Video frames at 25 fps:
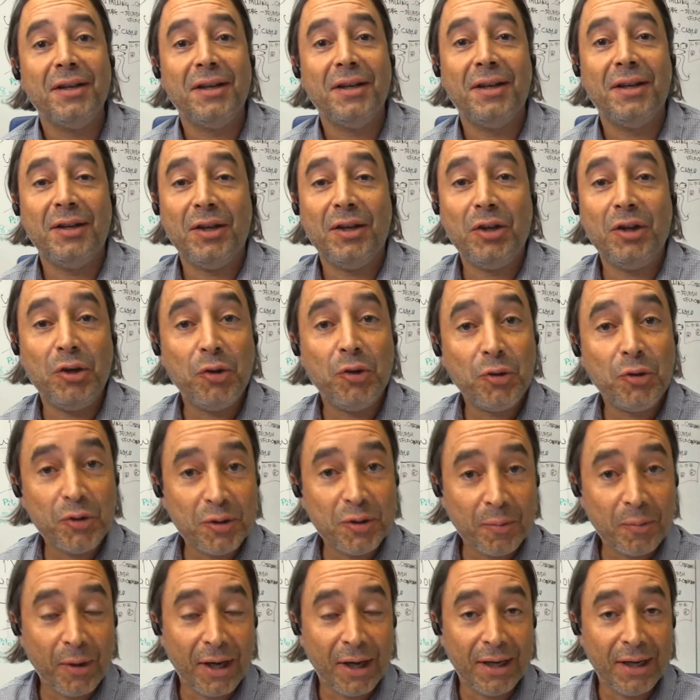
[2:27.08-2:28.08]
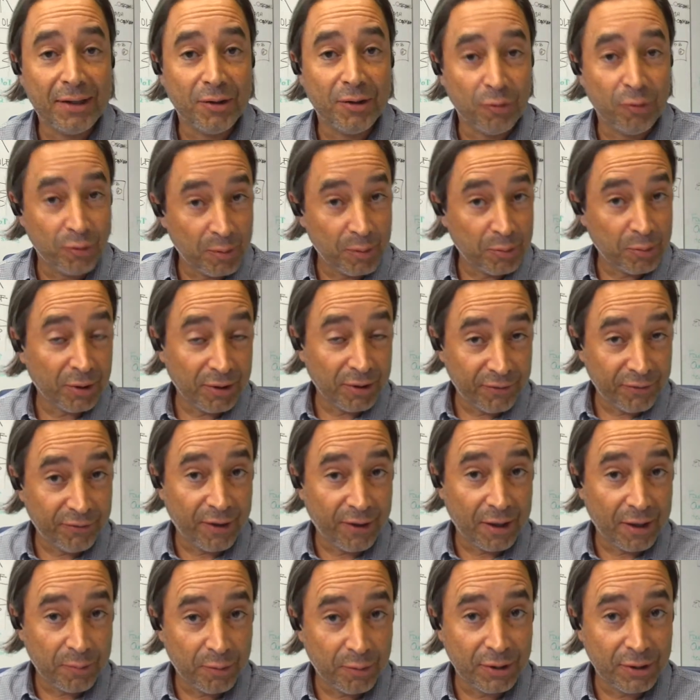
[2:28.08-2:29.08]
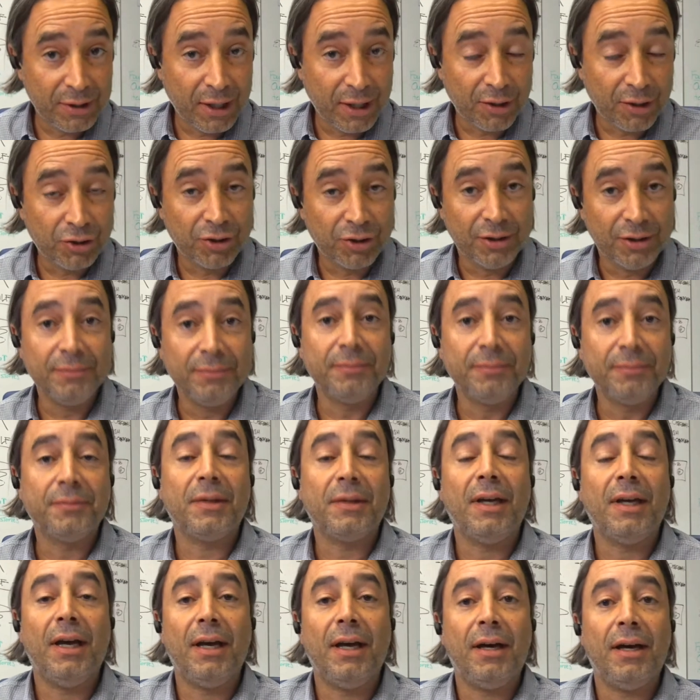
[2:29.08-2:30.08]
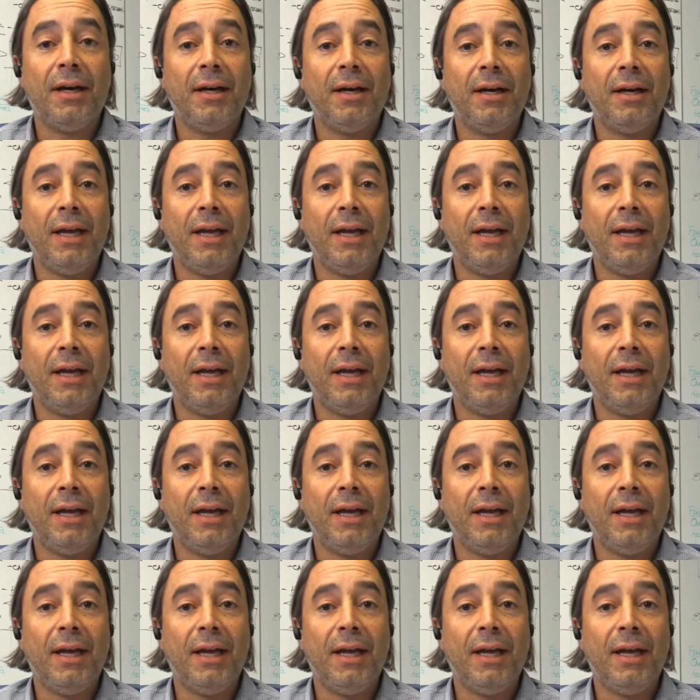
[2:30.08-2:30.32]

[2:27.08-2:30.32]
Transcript: used by the ripple effect production uh,